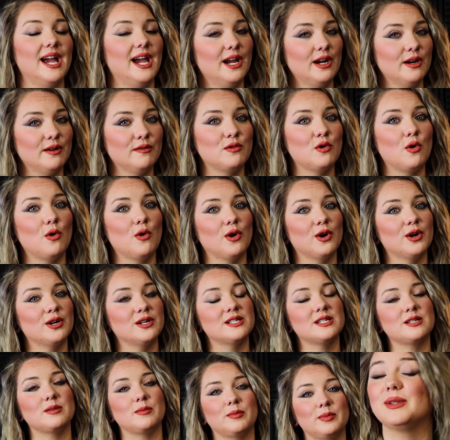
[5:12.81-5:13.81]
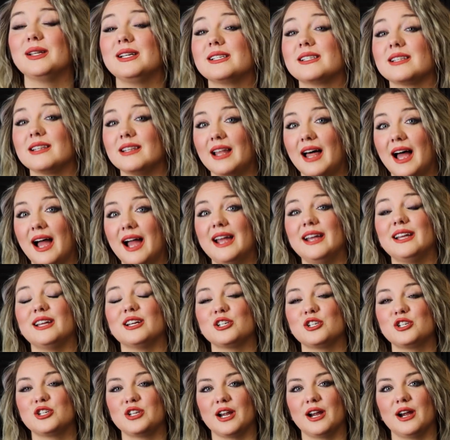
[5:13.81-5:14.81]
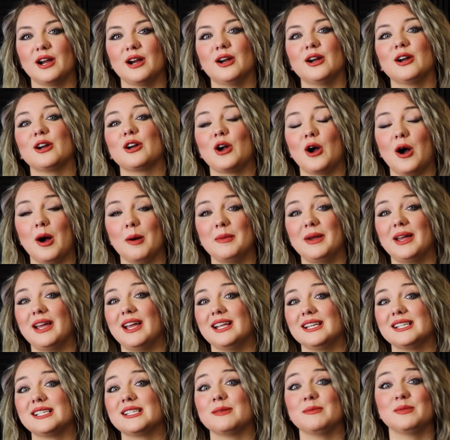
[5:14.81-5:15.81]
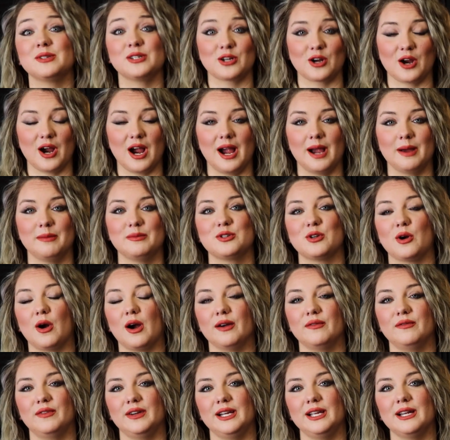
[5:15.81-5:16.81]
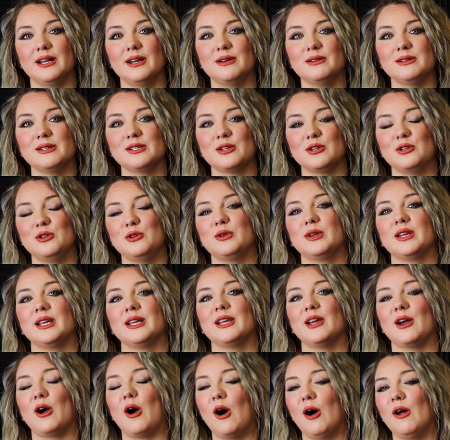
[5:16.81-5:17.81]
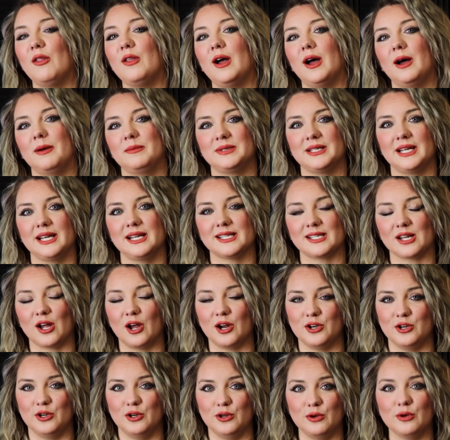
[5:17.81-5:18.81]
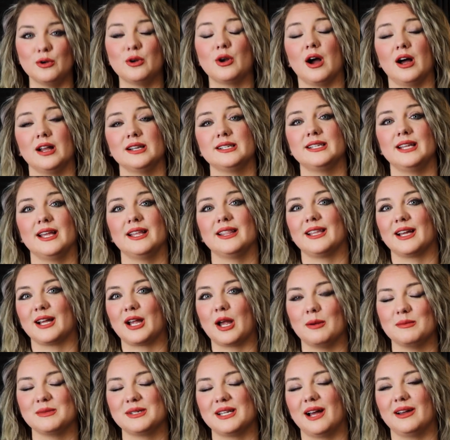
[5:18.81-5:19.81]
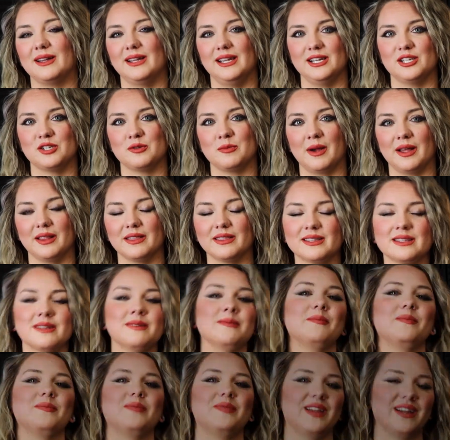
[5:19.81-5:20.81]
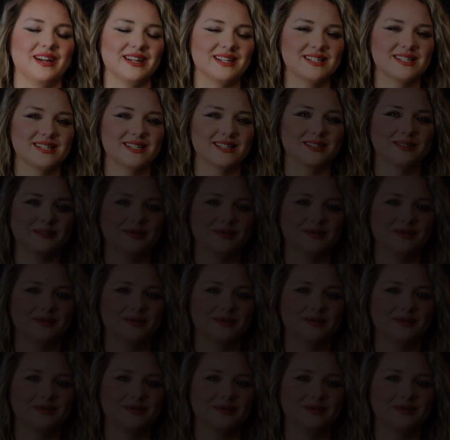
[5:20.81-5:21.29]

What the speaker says: And of course, please like, share, comment, and subscribe to our videos so you can get all the updates on new content that comes out each month. Thanks.